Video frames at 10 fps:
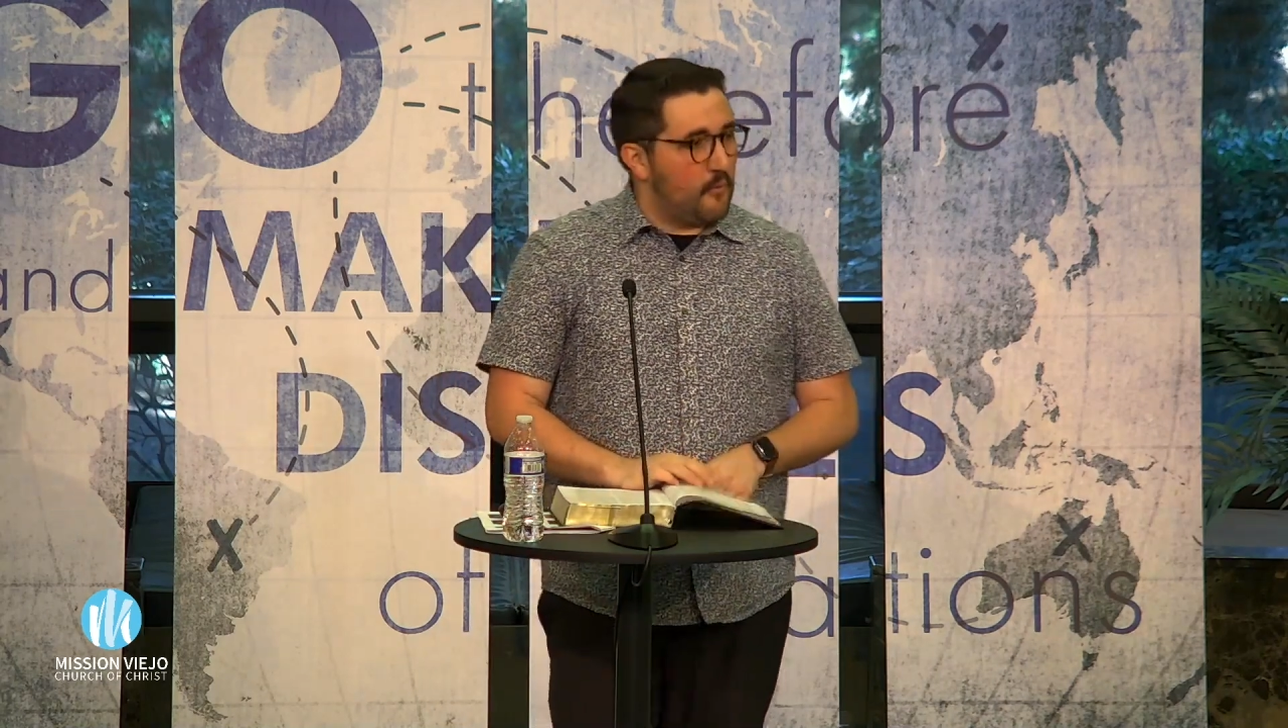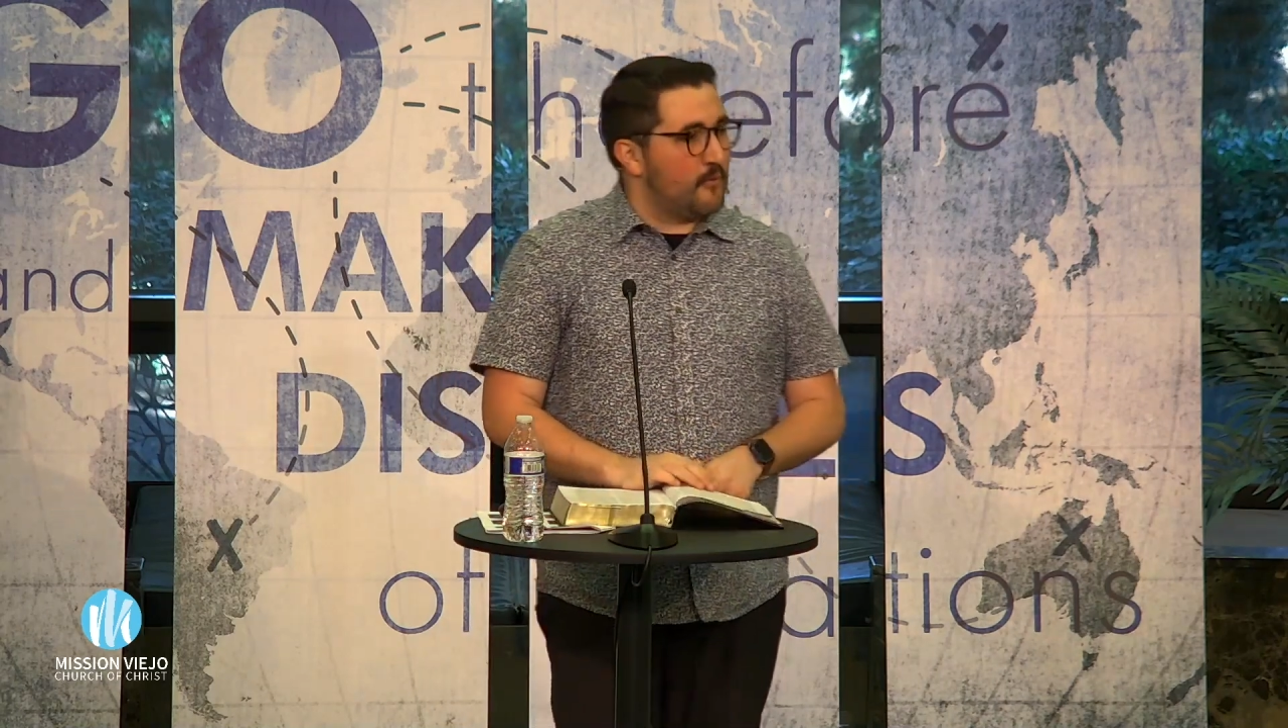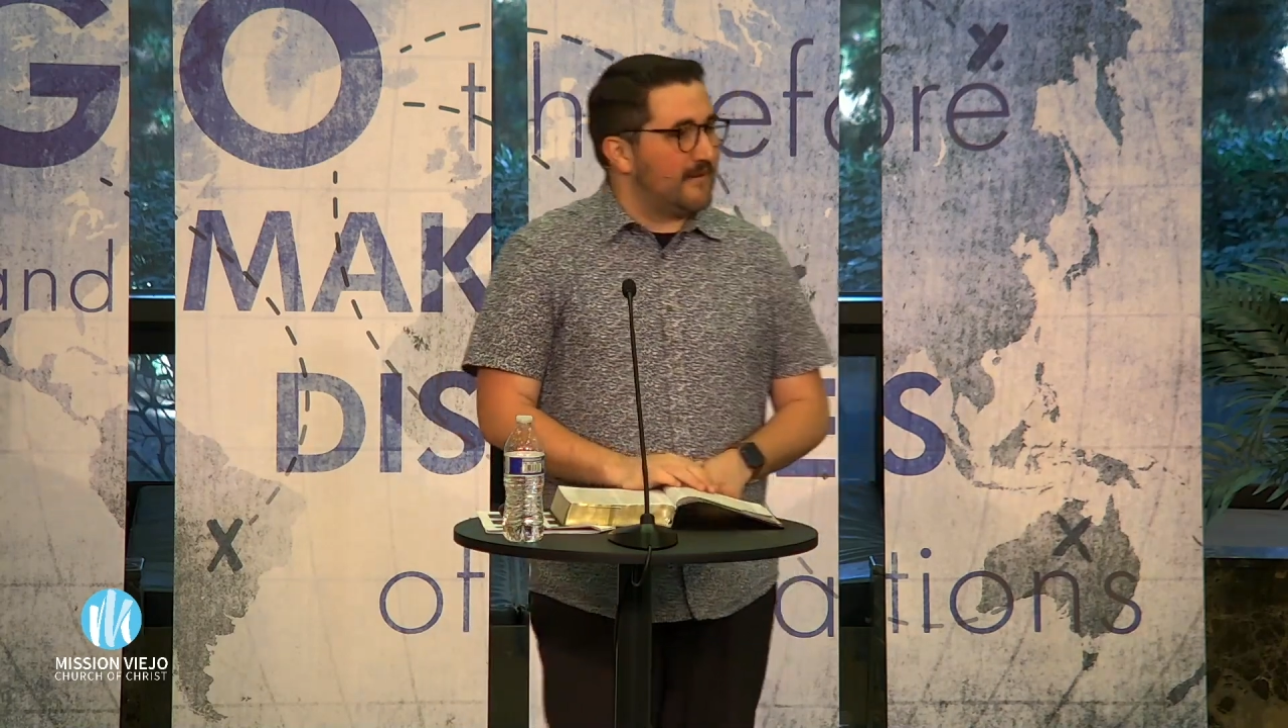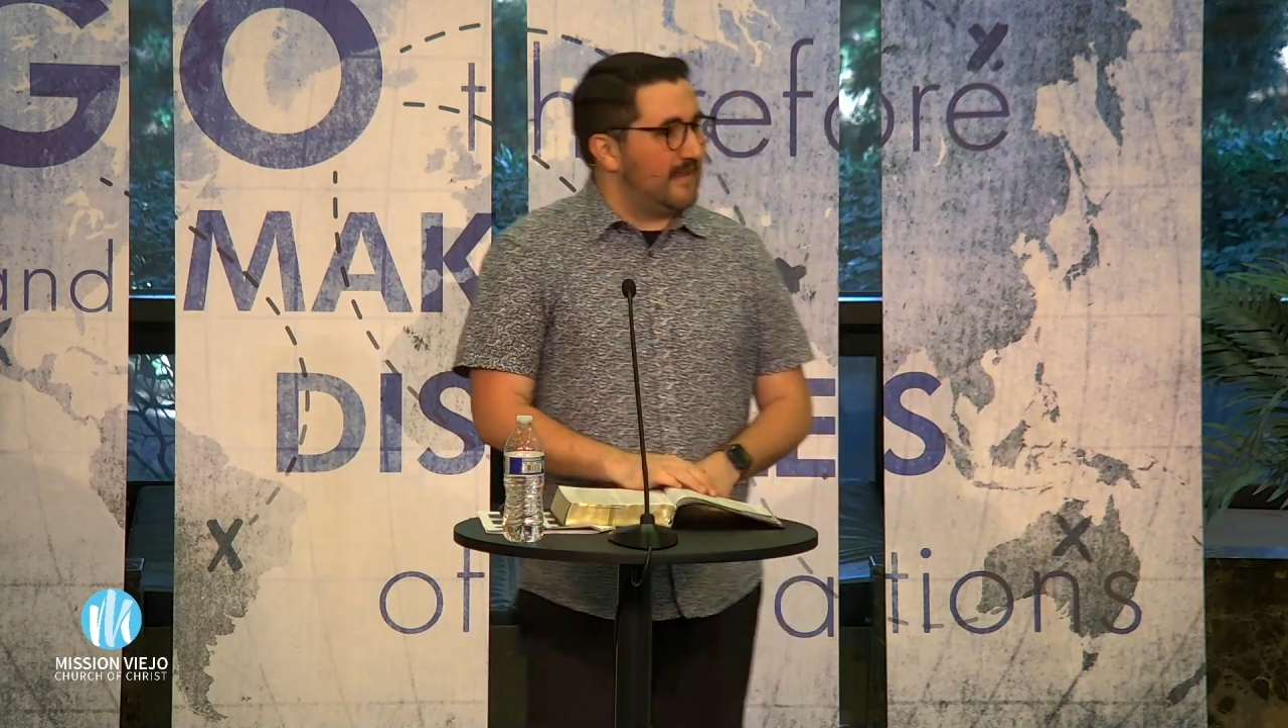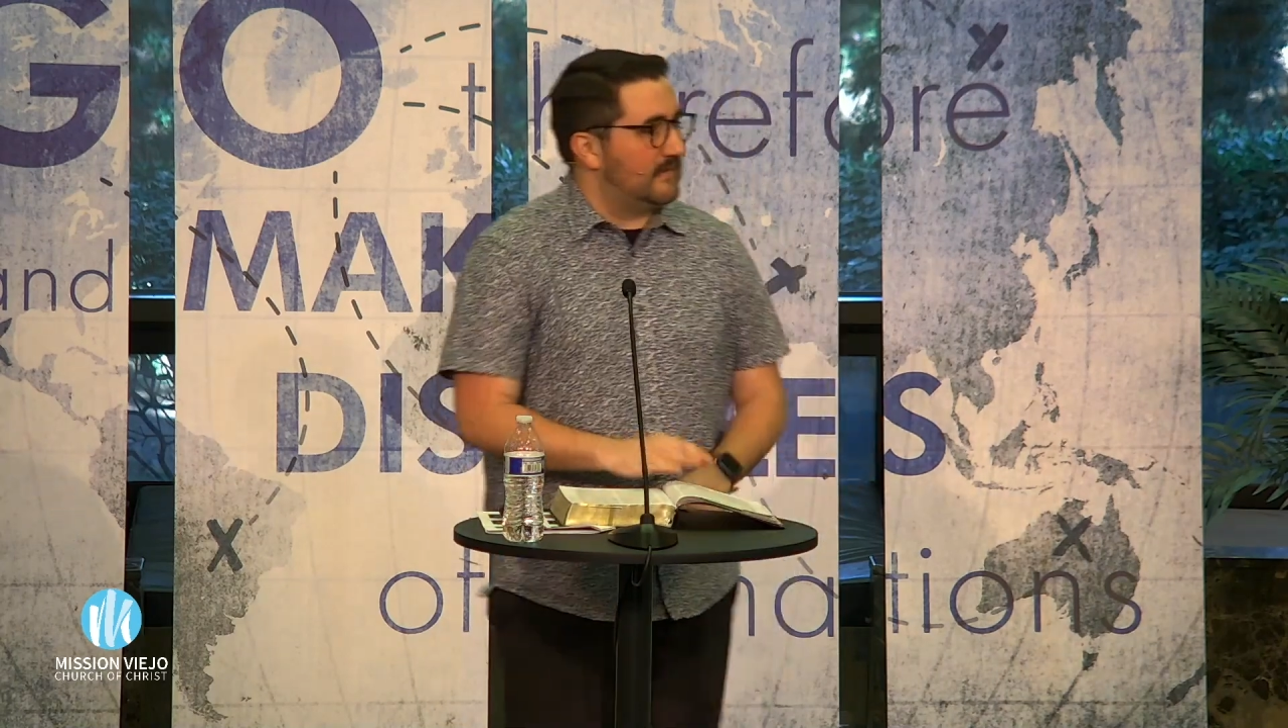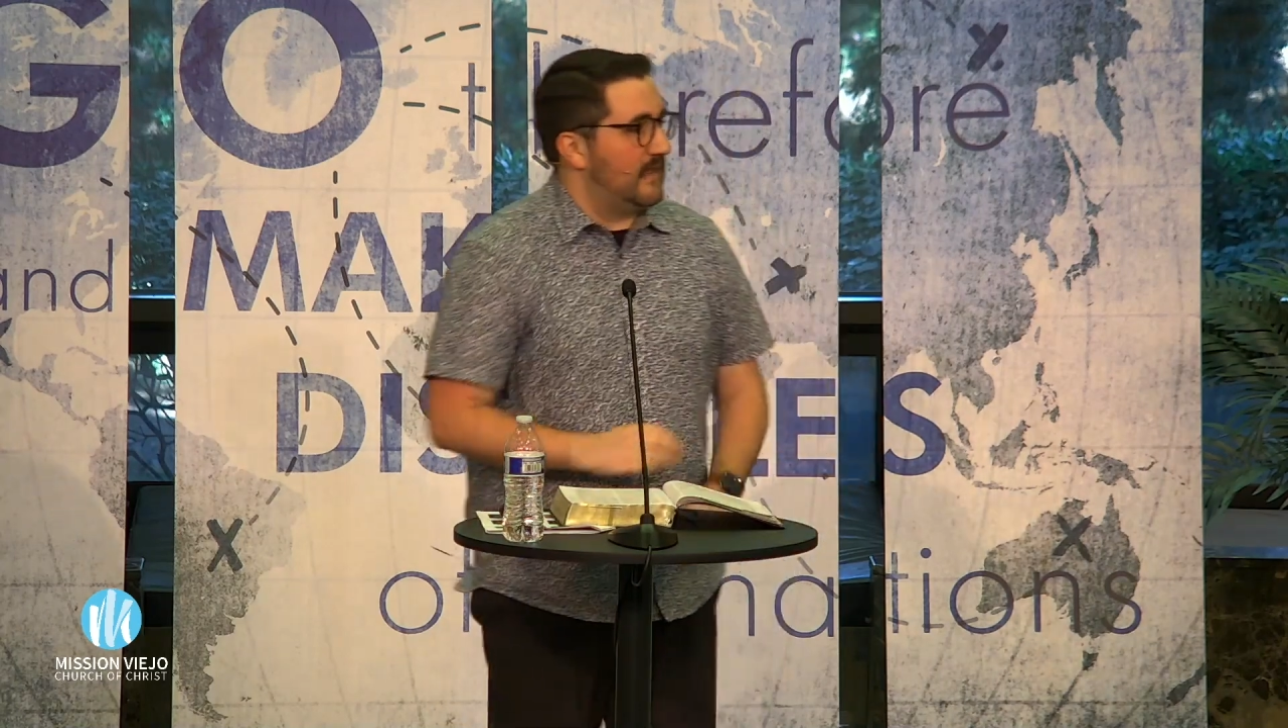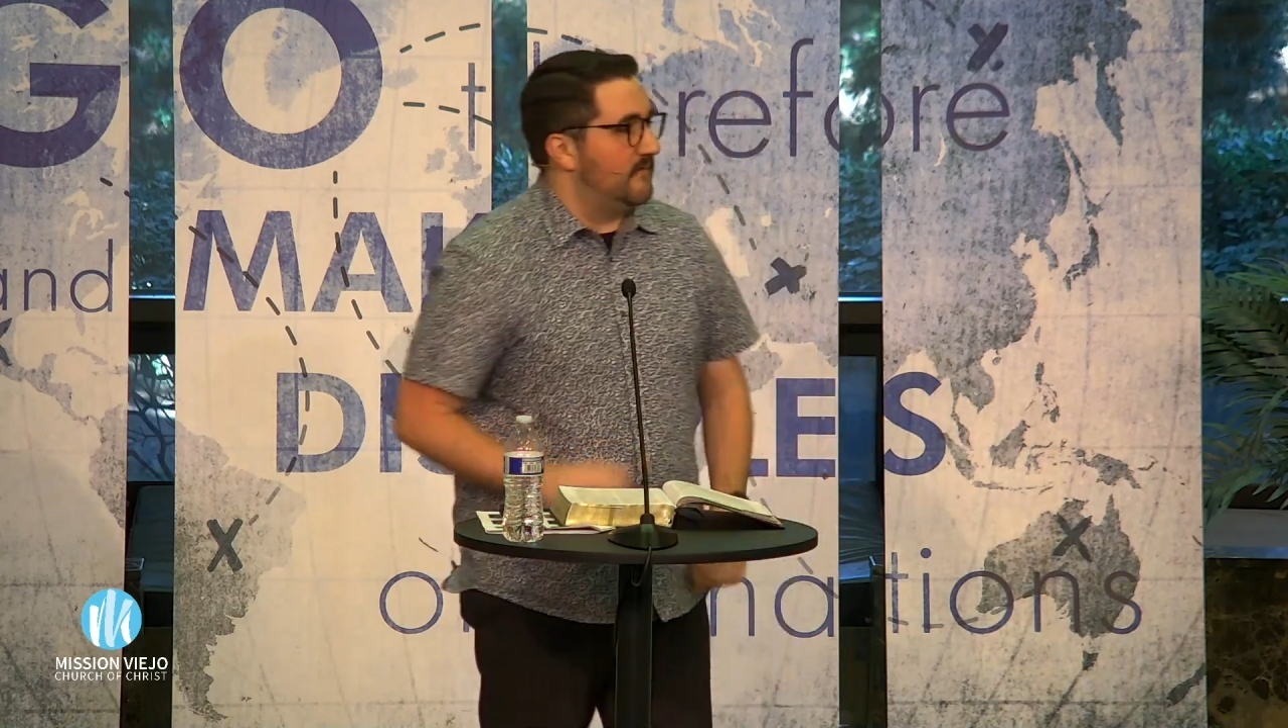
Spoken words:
report